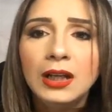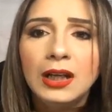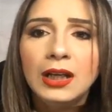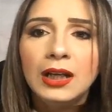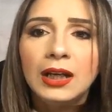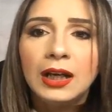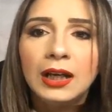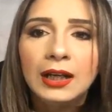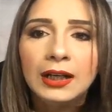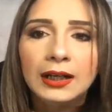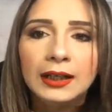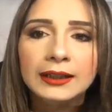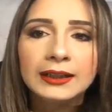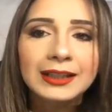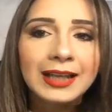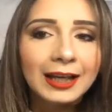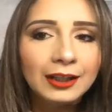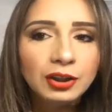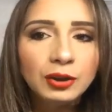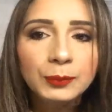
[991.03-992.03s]

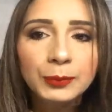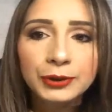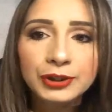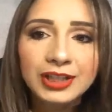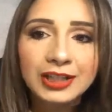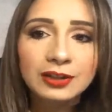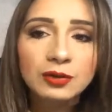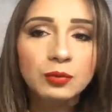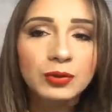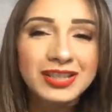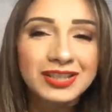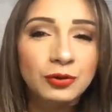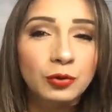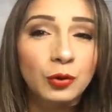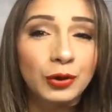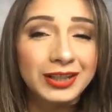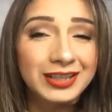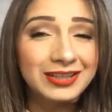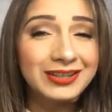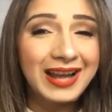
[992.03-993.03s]
Can you predict what's going
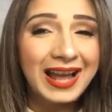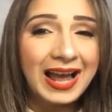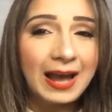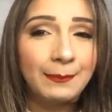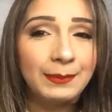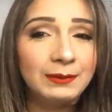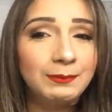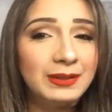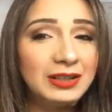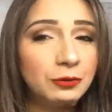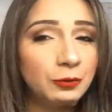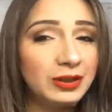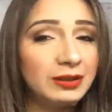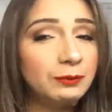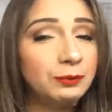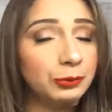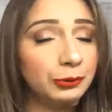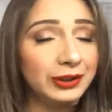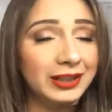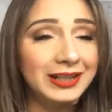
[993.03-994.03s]
to happen between
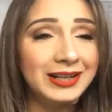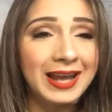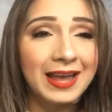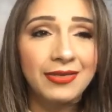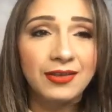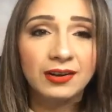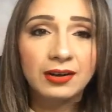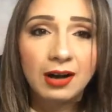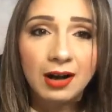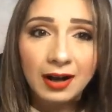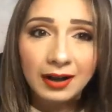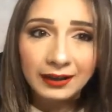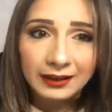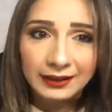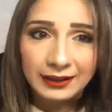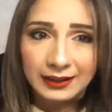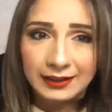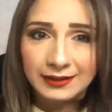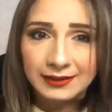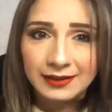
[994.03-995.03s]
Britain and the
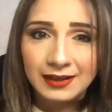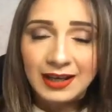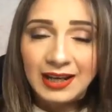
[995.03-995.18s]
colonies?